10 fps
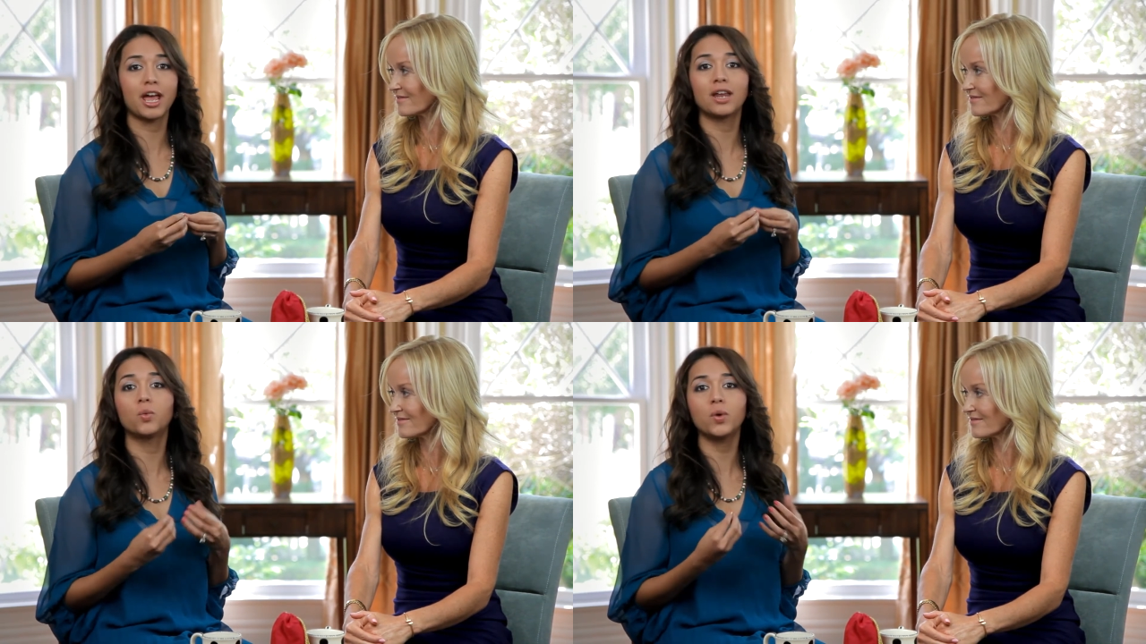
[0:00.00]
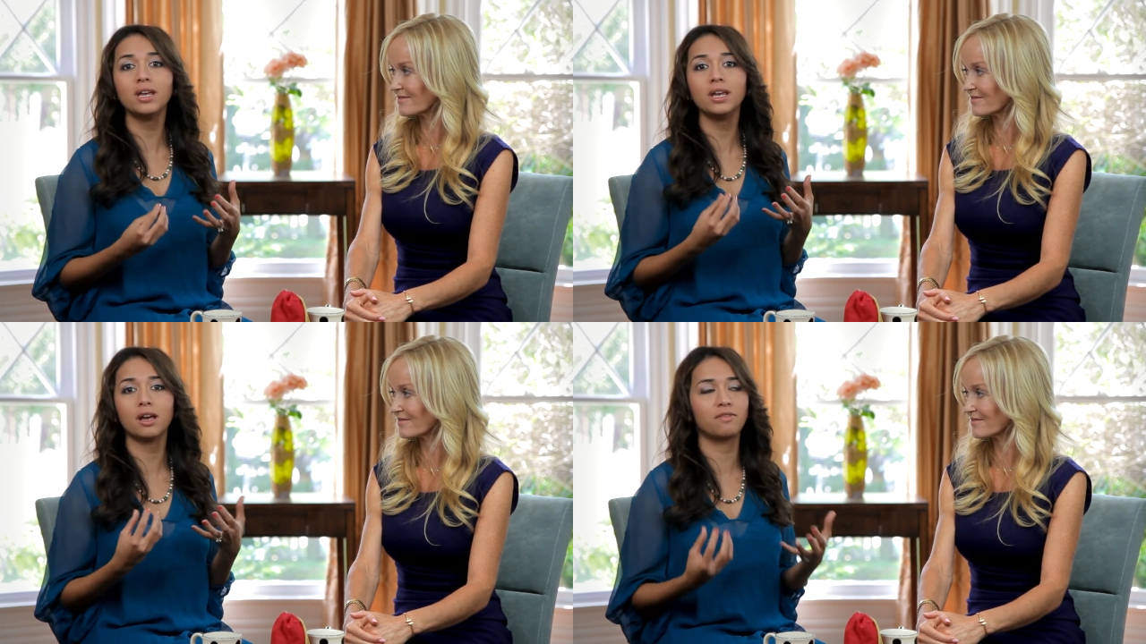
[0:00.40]
Speaker 1: and
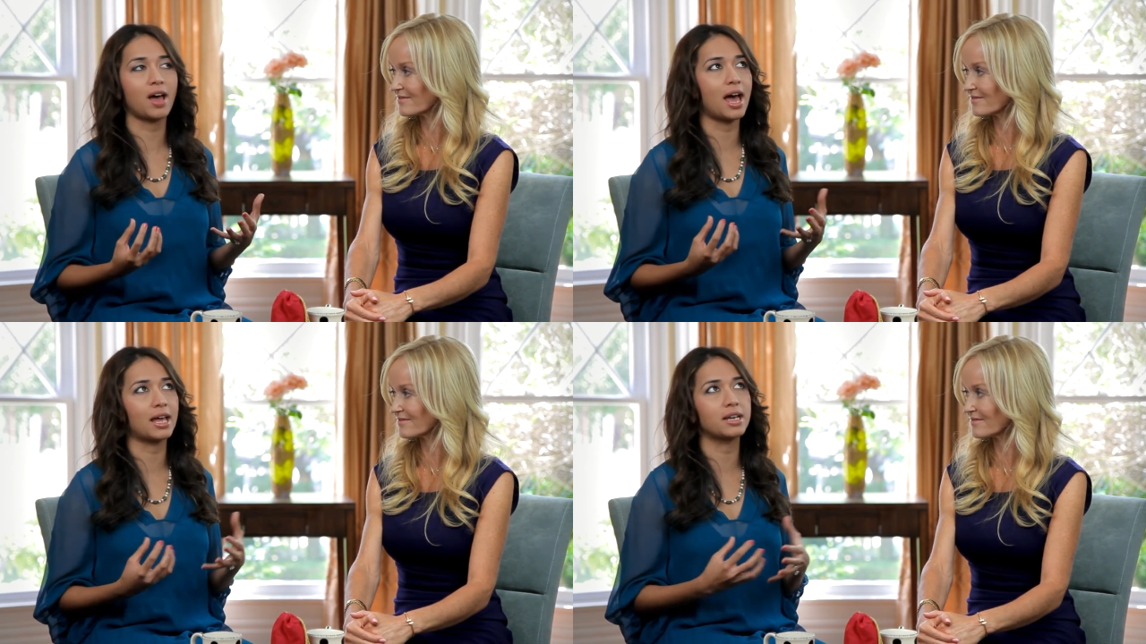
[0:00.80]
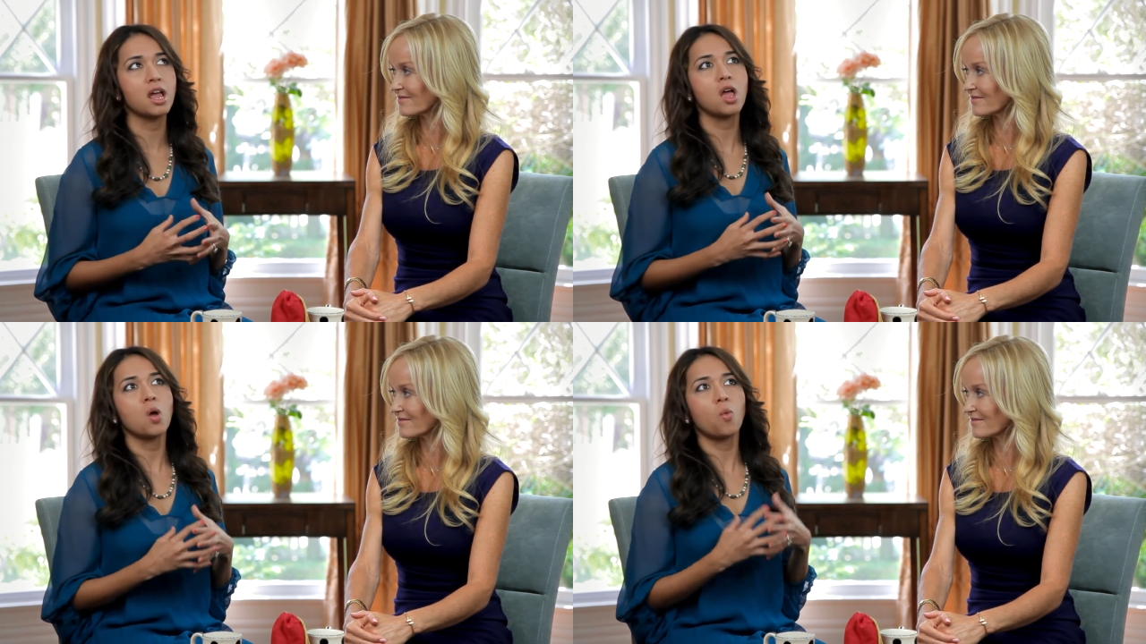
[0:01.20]
we have had
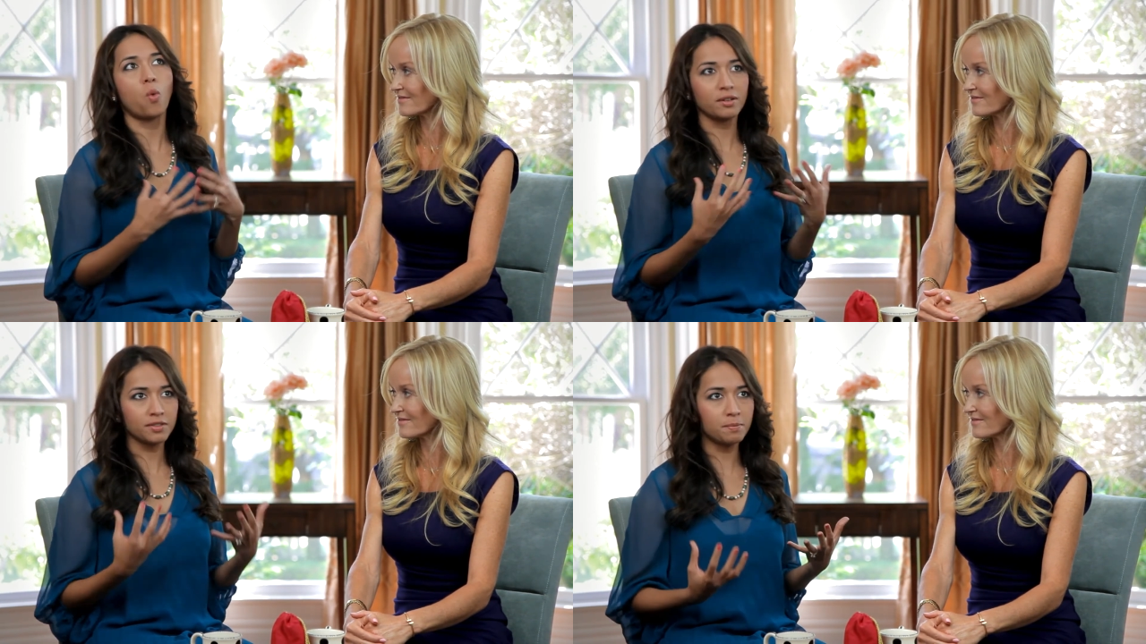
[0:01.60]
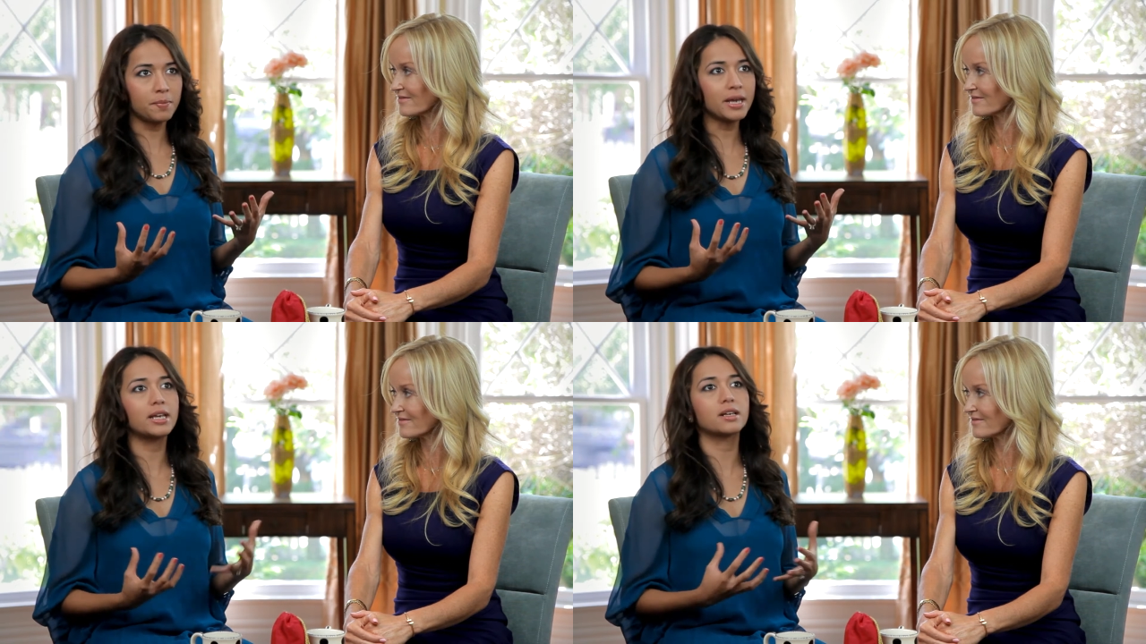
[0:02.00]
one of the
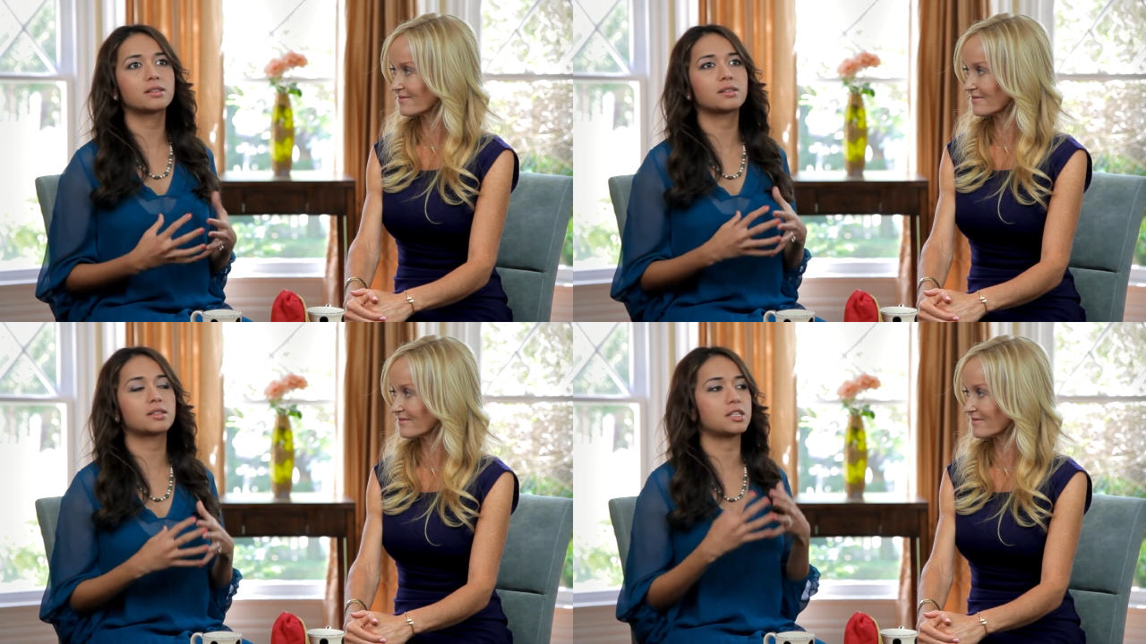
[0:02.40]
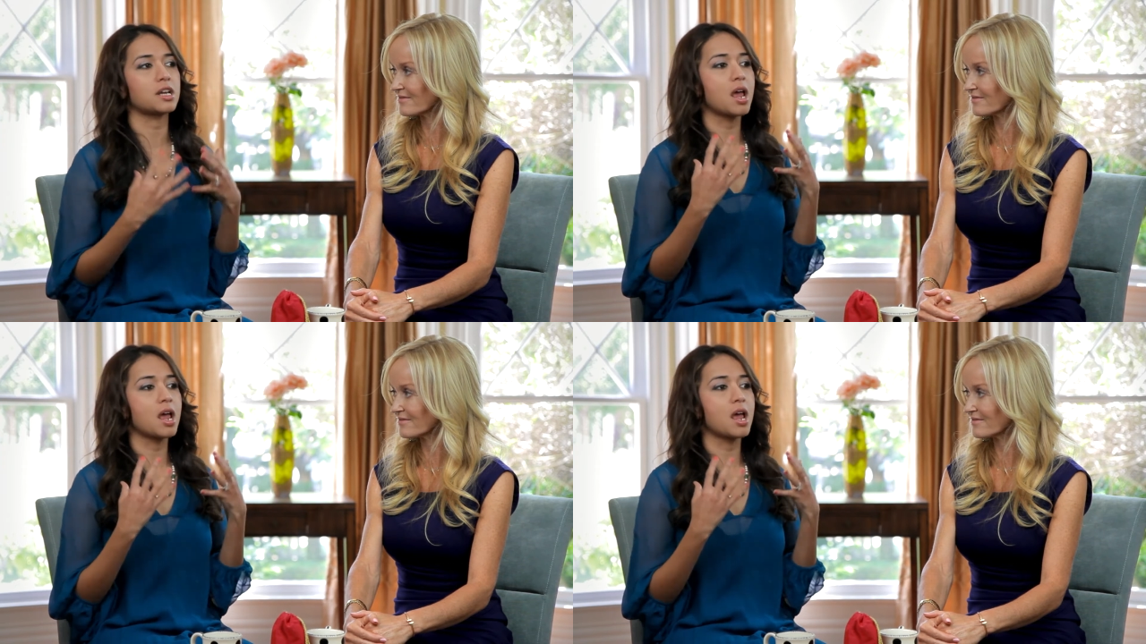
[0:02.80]
biggest